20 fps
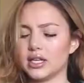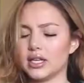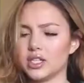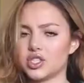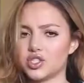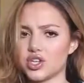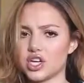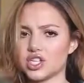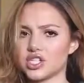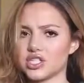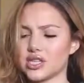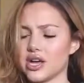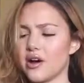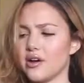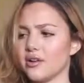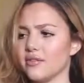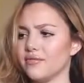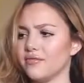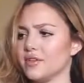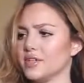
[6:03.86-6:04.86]
it like stretches
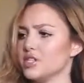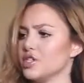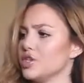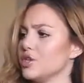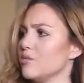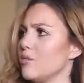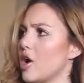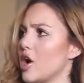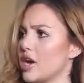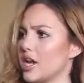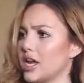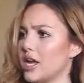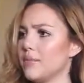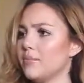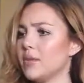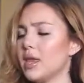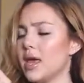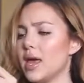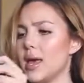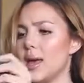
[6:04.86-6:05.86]
out and fits your
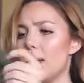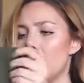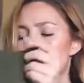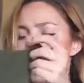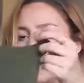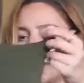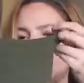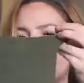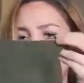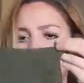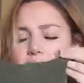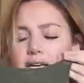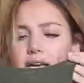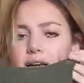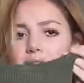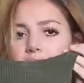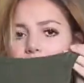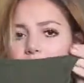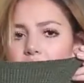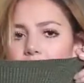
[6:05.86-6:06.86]
body. But he has like a
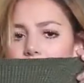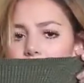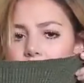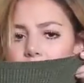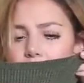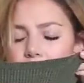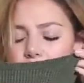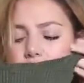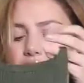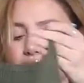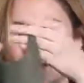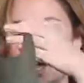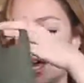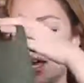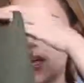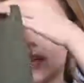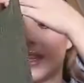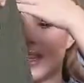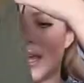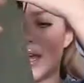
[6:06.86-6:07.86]
high
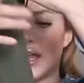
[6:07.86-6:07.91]
neckline, and